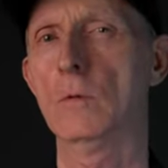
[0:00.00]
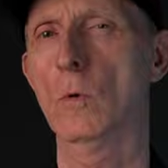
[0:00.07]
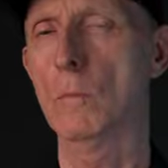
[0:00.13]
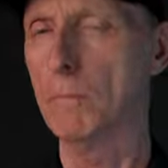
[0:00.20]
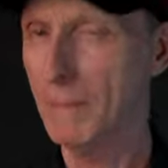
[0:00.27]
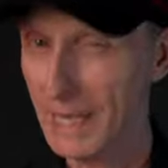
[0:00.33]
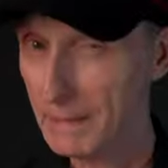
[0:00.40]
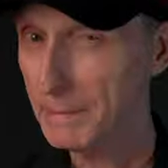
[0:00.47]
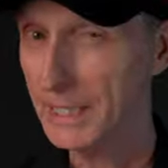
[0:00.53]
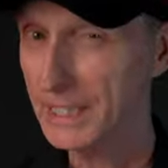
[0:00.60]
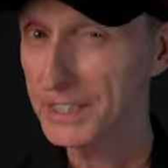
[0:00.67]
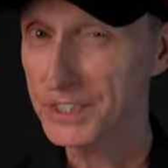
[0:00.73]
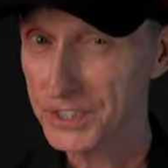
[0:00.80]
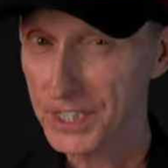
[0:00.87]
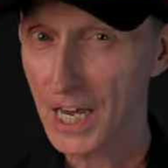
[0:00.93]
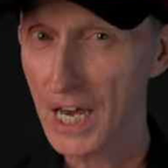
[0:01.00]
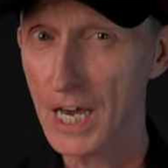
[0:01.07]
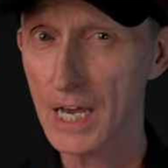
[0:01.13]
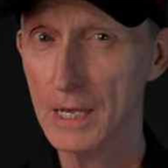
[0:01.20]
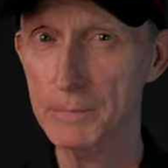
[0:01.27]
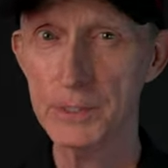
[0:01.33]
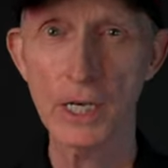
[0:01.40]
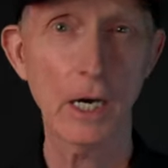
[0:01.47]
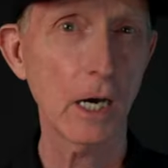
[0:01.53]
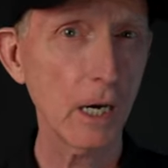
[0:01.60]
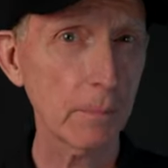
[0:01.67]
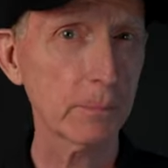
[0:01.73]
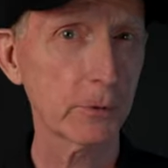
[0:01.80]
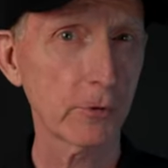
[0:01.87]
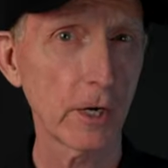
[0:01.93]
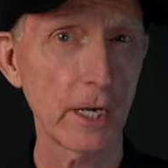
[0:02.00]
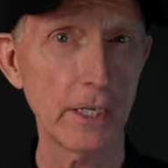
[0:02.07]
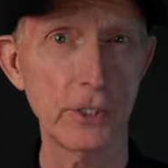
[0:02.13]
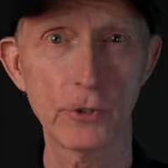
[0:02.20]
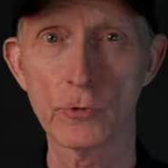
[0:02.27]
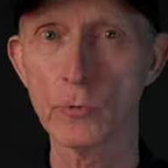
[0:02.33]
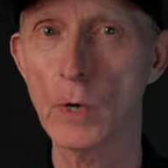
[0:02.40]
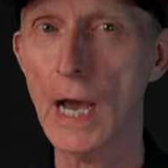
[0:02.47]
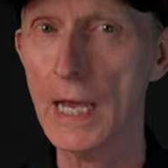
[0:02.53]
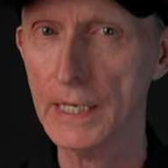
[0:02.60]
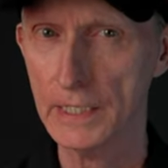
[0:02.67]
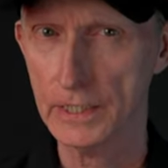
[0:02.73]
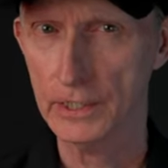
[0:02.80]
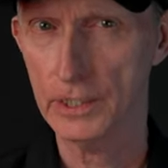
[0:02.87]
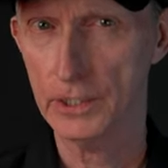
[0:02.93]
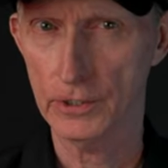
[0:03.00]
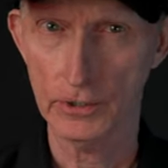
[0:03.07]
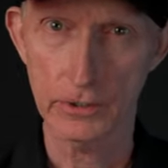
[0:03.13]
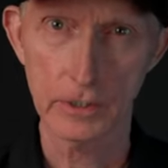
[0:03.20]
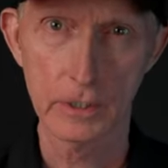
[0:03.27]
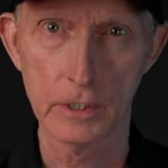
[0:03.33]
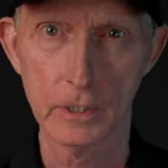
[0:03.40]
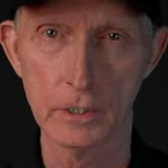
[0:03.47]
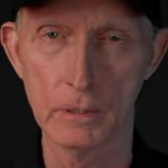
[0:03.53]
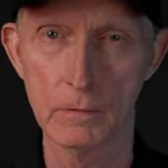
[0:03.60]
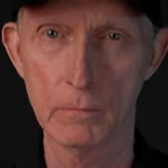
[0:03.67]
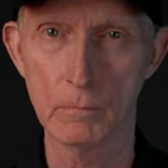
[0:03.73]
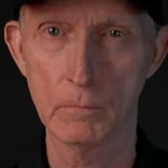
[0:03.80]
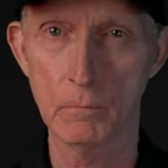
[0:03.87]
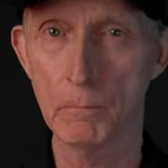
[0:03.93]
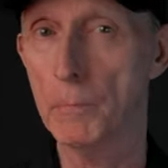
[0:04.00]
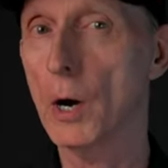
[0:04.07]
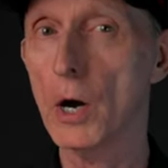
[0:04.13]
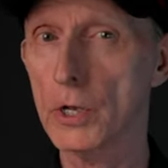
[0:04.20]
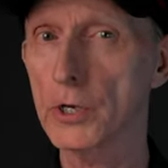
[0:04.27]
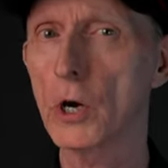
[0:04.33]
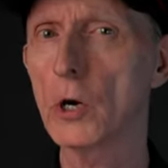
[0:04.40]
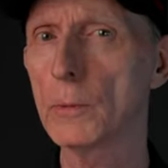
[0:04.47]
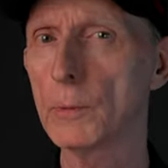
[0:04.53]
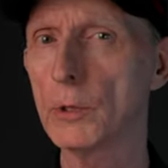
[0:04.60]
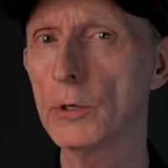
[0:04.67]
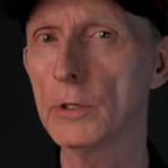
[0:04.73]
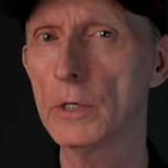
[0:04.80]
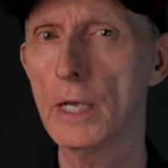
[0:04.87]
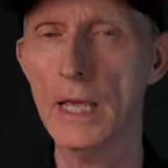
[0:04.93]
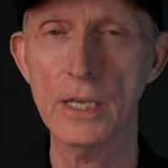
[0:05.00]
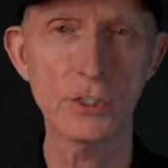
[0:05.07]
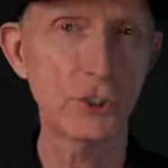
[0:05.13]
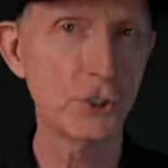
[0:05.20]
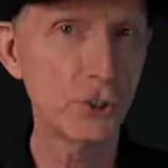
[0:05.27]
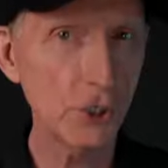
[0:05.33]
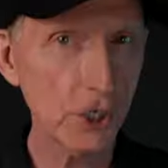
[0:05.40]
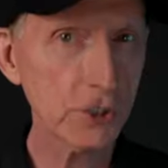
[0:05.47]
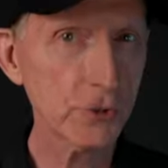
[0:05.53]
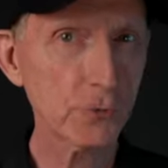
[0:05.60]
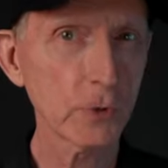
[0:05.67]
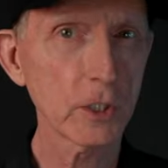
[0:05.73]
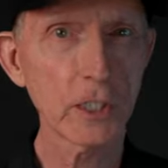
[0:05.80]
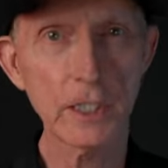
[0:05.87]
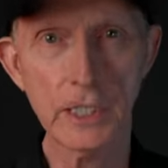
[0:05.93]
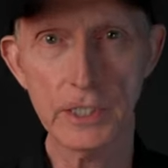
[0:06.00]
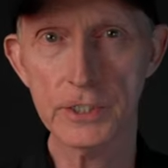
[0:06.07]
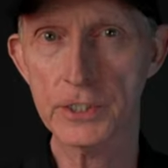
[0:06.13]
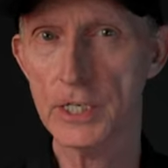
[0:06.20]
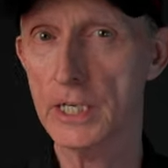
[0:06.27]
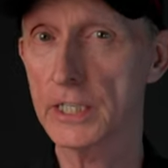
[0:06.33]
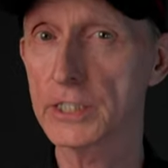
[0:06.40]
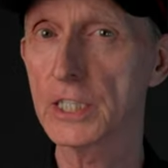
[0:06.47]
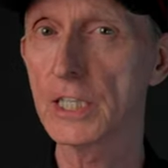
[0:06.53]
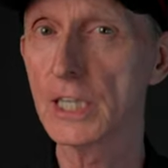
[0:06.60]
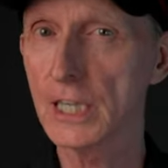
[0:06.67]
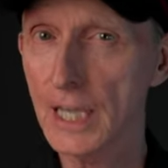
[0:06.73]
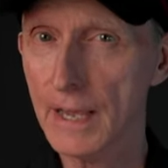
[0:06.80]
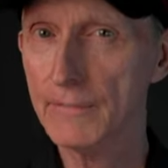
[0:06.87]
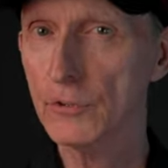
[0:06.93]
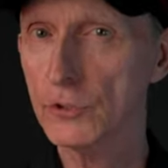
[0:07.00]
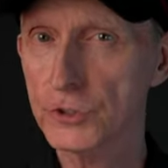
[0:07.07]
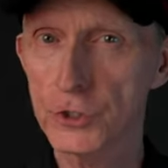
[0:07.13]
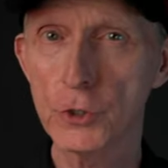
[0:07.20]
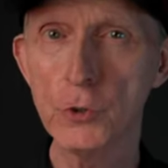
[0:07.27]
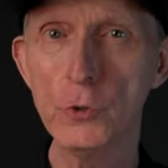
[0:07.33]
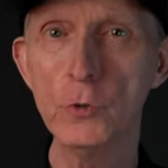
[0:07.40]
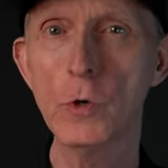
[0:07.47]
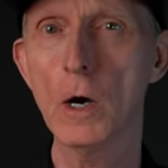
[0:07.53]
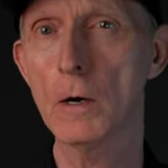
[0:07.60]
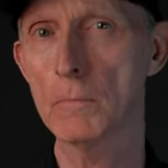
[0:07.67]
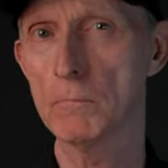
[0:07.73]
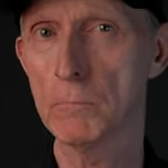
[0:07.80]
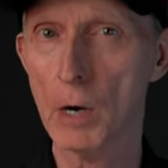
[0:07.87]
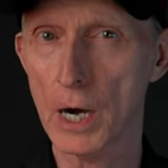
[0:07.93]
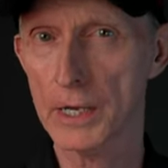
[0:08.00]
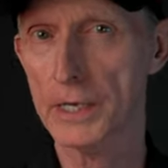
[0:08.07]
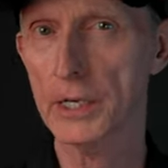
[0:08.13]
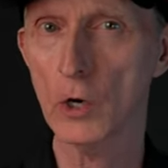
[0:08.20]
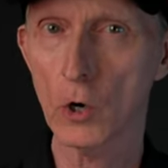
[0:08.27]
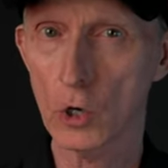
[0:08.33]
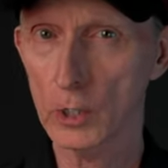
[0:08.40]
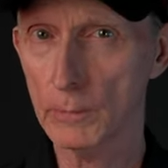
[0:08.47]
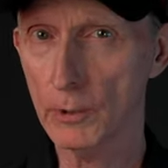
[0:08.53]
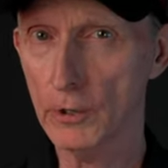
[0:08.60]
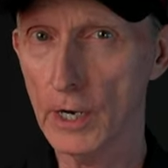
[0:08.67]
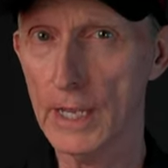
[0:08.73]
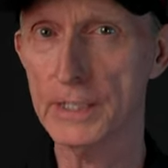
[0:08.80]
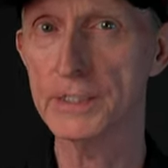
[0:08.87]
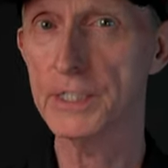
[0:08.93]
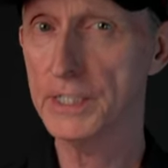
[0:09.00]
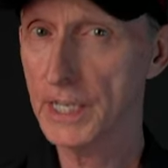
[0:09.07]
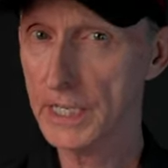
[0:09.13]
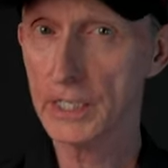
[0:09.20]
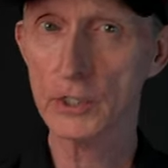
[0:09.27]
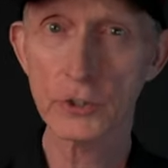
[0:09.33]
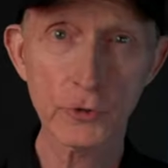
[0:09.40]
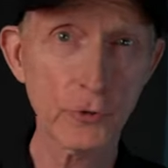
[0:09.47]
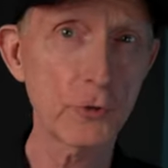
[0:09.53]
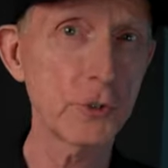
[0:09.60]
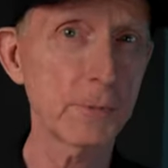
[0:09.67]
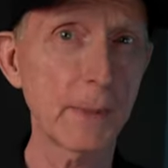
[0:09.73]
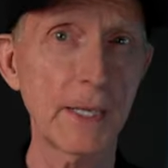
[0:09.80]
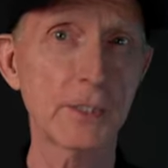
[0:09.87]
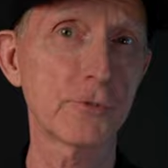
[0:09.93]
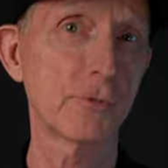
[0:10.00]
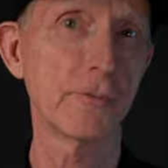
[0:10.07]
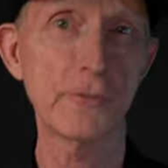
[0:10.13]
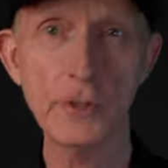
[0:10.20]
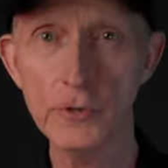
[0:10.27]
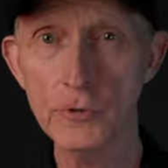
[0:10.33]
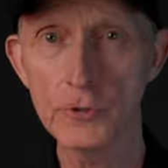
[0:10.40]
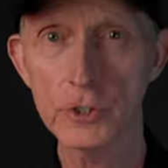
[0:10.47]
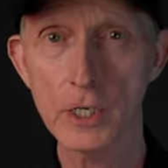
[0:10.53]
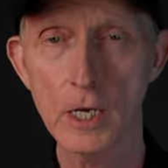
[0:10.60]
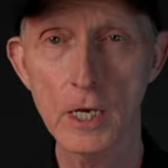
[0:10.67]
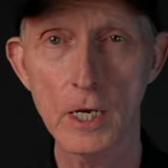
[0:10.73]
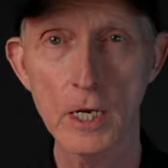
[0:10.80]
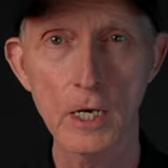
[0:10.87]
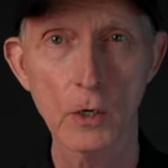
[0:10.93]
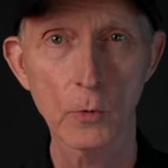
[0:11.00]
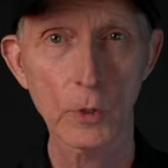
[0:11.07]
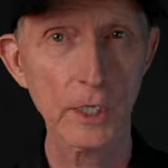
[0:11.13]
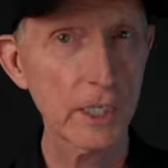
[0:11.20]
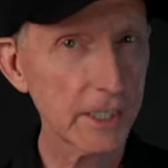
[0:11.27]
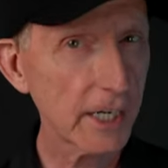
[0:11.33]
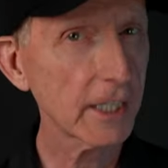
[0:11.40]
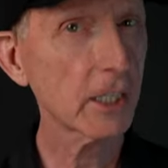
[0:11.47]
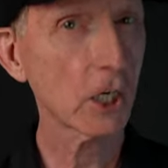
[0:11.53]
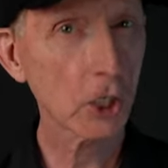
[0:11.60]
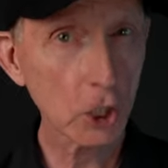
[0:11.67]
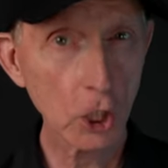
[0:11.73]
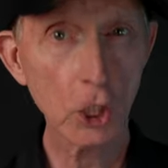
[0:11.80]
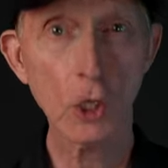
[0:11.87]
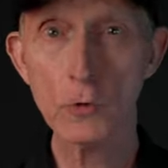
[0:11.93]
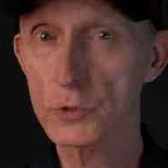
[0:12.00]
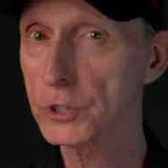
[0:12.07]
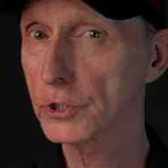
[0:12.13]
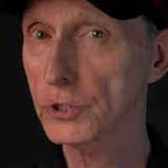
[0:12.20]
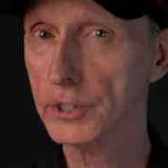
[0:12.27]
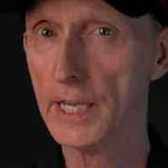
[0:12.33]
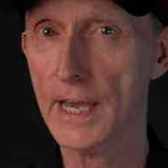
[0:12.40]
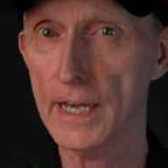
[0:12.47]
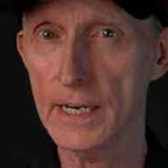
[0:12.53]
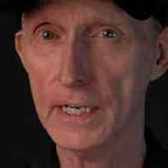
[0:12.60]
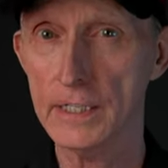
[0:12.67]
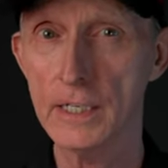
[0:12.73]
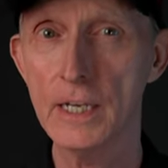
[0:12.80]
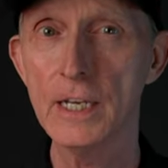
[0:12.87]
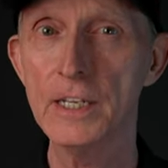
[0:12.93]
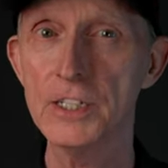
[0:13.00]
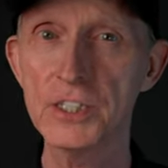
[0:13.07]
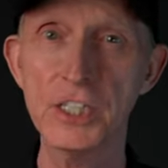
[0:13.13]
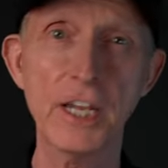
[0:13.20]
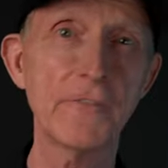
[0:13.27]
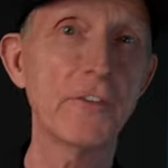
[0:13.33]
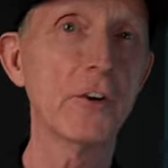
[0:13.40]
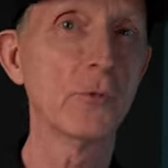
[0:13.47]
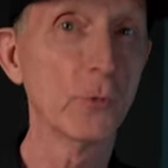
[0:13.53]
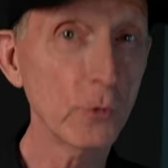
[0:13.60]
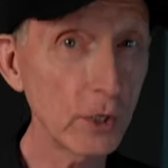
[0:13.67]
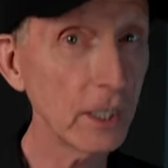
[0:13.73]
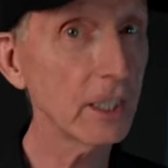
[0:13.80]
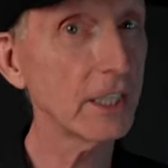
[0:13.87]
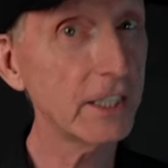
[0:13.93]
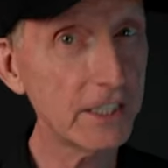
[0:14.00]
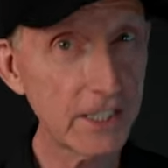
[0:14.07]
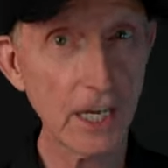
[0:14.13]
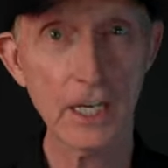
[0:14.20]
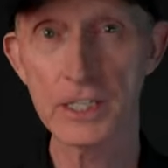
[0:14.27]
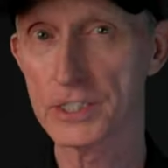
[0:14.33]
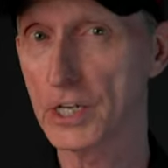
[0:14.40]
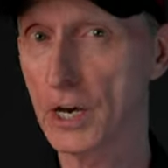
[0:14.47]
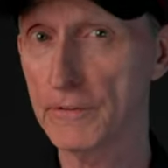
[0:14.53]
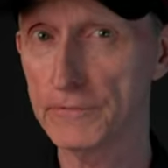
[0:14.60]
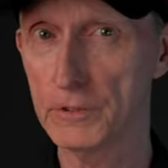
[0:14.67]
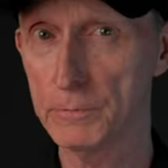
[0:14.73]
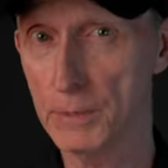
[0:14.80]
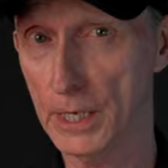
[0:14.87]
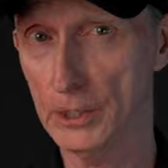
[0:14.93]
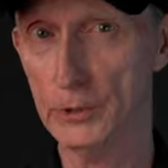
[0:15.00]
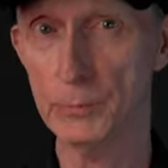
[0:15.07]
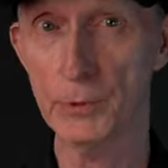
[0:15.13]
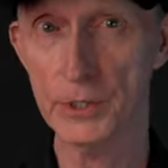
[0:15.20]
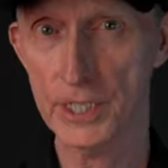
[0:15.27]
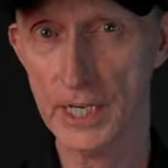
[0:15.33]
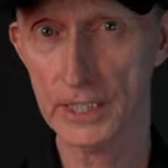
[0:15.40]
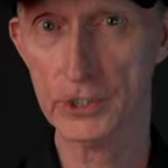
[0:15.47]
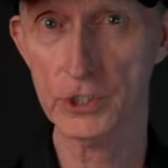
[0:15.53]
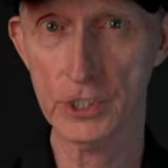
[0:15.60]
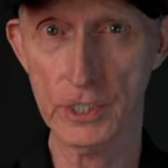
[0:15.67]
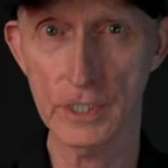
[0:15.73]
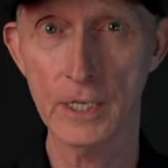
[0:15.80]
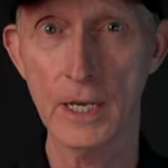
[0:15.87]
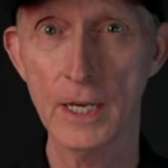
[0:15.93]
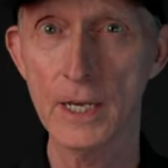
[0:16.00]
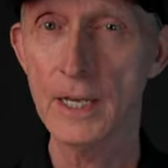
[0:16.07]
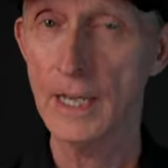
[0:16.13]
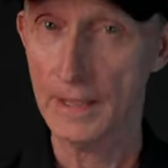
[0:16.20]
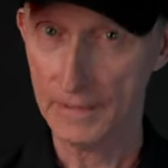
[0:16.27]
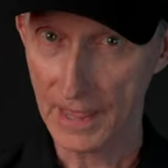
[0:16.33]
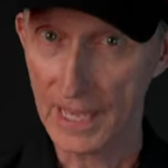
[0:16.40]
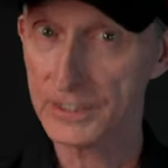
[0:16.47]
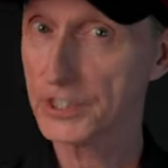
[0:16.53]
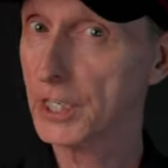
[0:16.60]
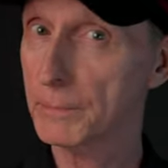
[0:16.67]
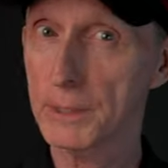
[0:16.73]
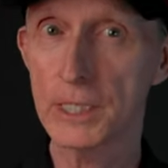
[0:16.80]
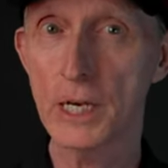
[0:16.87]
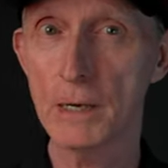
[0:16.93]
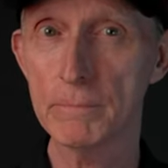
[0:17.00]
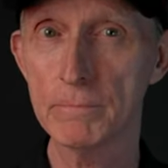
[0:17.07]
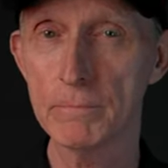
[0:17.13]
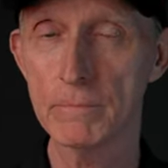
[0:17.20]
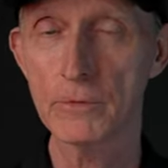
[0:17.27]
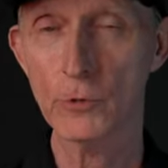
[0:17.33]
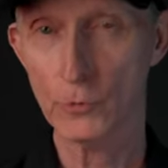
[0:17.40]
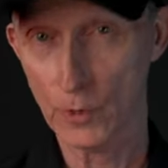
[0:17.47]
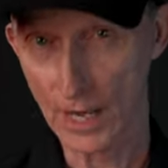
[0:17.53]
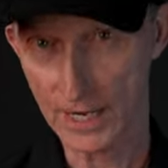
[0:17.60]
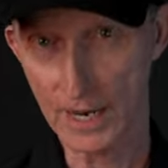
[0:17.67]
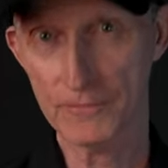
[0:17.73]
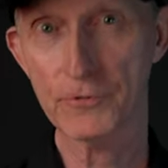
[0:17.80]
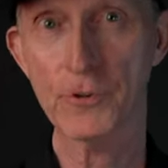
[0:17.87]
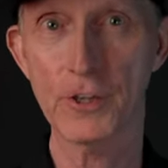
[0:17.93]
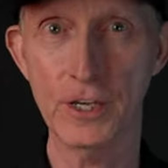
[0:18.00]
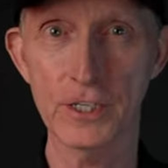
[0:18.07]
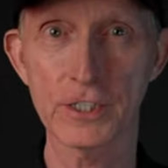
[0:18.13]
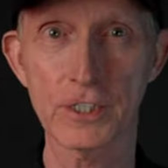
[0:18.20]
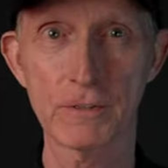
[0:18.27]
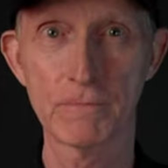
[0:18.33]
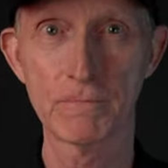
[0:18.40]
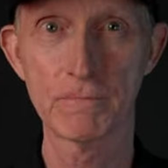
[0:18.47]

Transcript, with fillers: Well, maybe it's time to upgrade your riding gear. Bohn Armor has just released its Level 2 Body Armor, and today on Cruiseman's Reviews, we're going to take a close look at it, see if it really does offer better protection. And that's coming up right after this.